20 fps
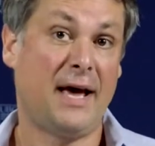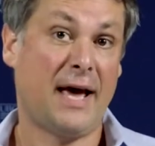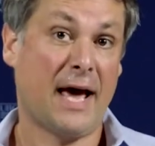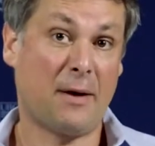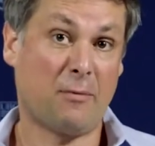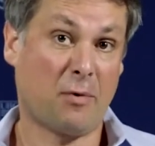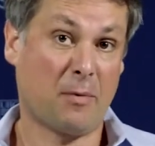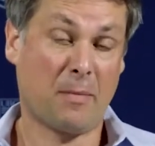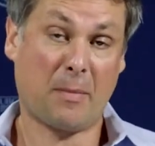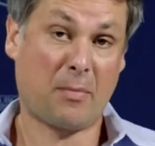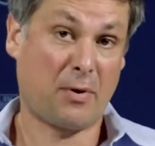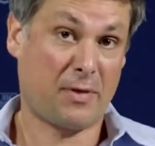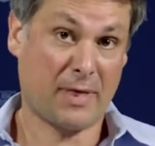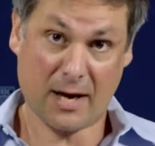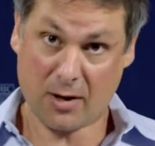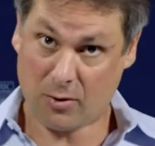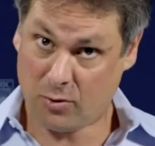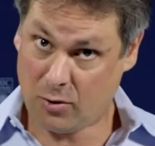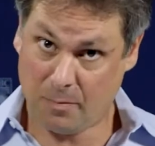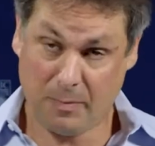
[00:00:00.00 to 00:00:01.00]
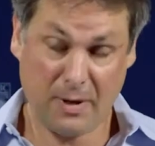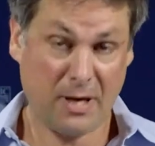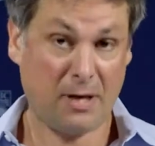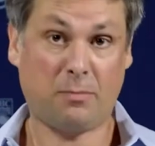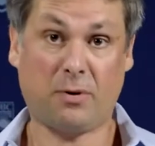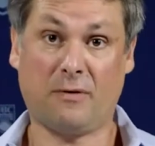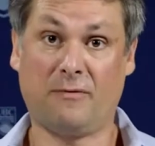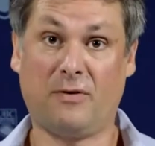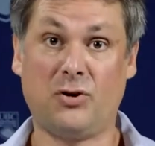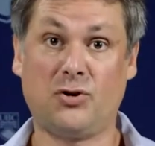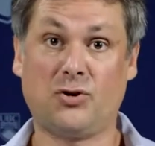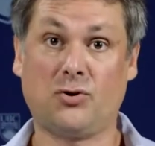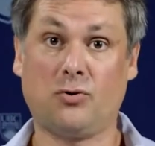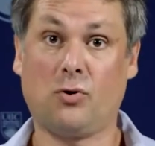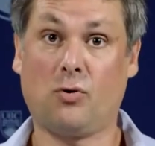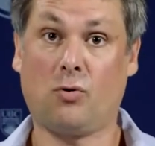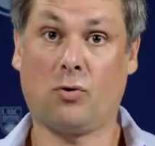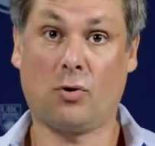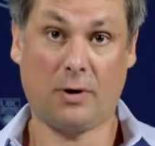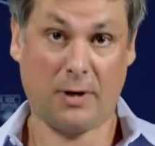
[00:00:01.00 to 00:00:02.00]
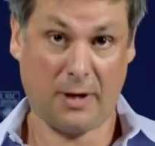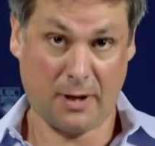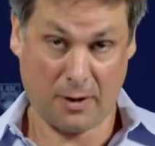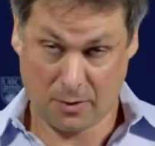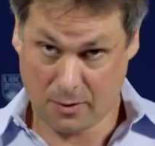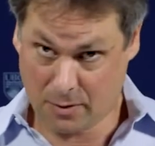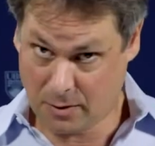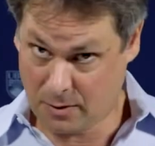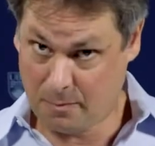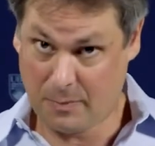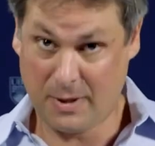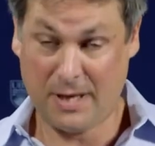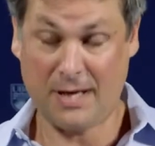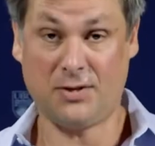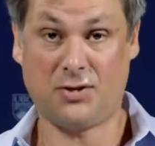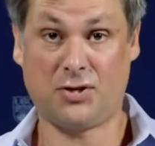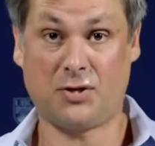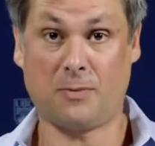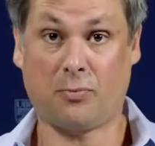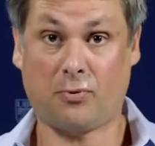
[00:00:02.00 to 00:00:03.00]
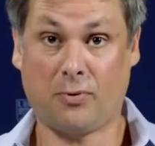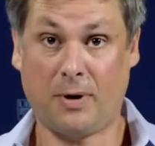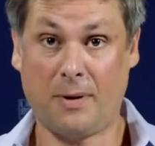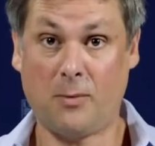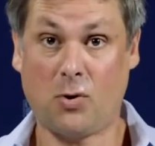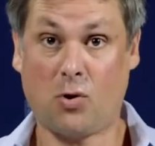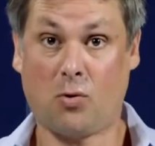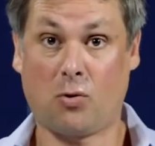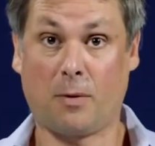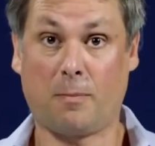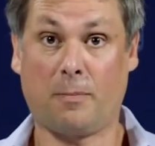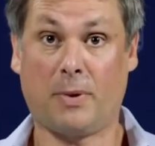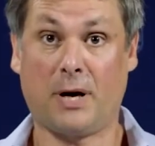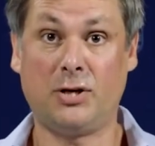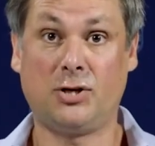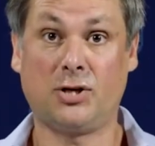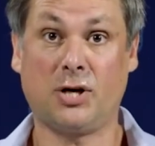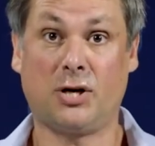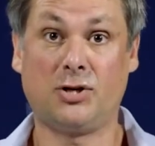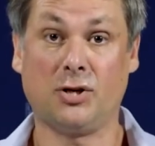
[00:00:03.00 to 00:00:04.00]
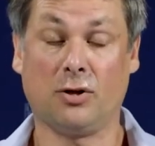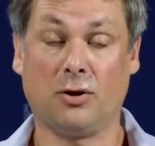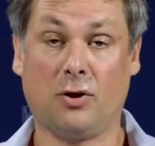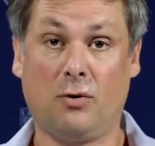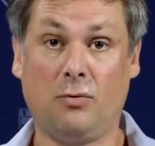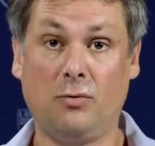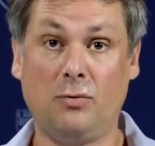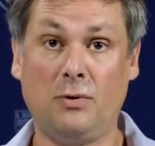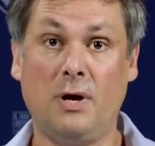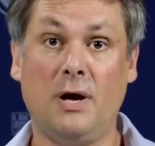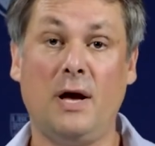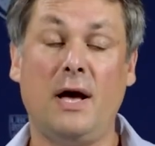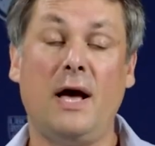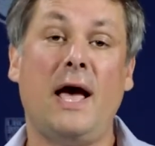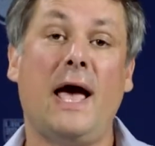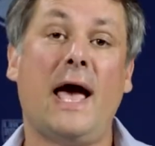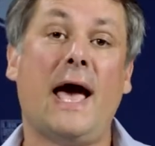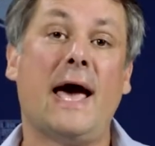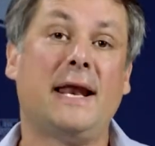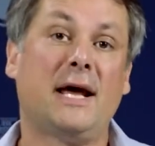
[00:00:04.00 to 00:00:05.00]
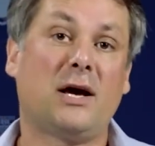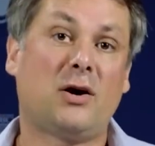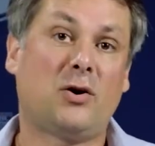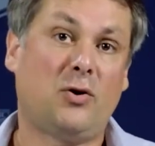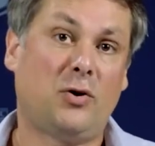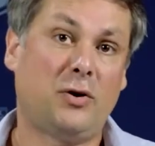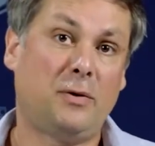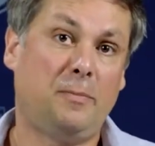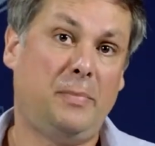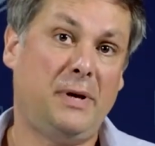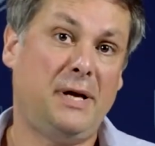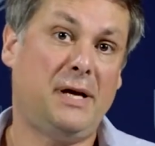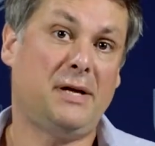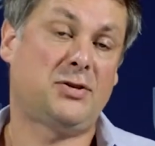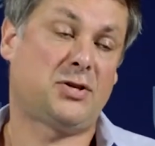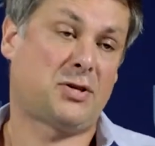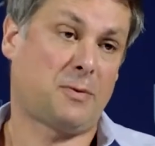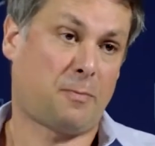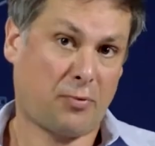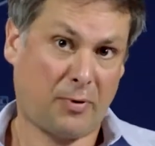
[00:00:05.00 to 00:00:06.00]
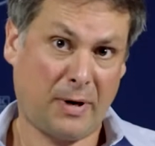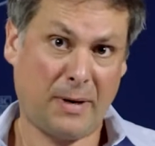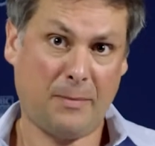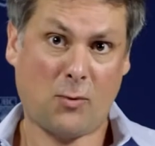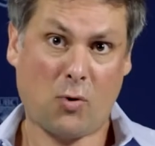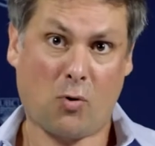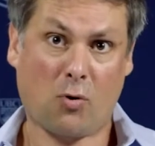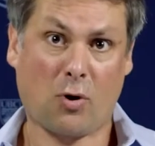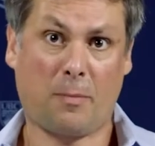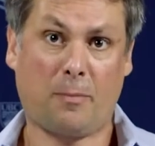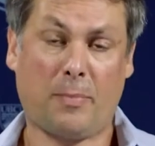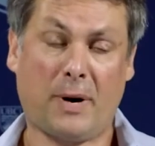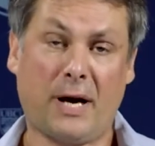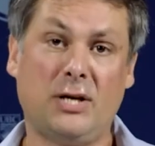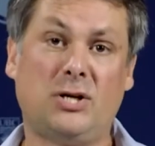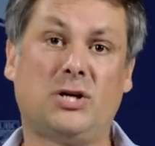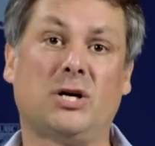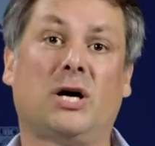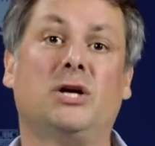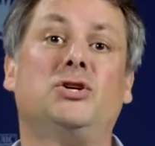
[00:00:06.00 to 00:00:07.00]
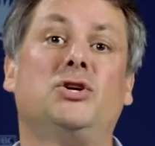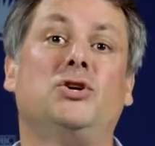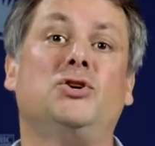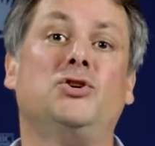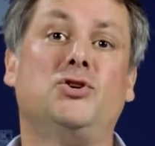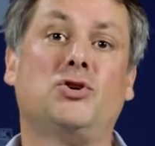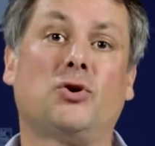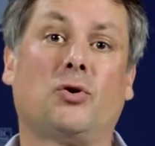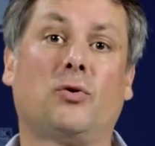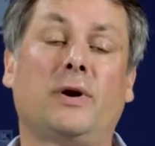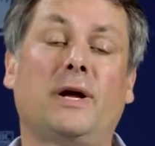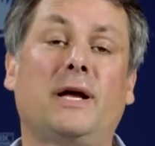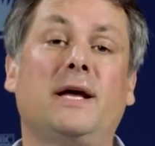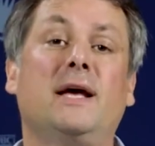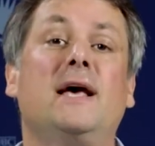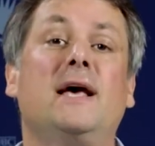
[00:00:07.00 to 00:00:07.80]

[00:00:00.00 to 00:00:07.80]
And remember, that could be in provincial court, it could be in Supreme Court by judge alone, and it could be in Supreme Court by judge and jury.